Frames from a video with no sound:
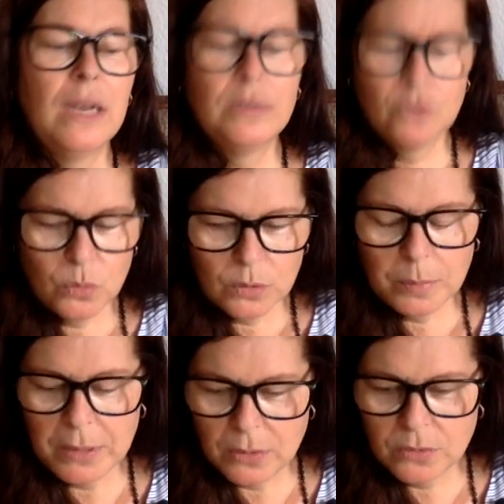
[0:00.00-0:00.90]
I've
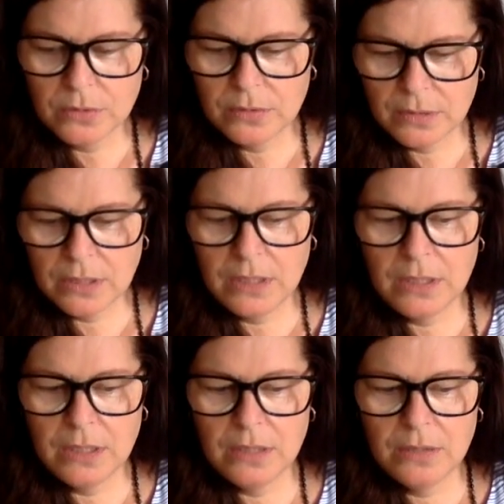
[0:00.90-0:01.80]
talked about
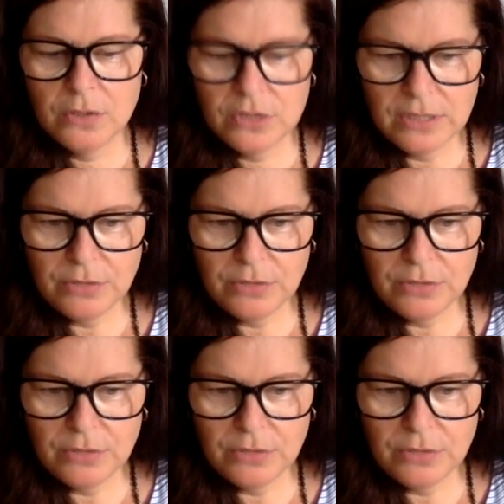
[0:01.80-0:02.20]
the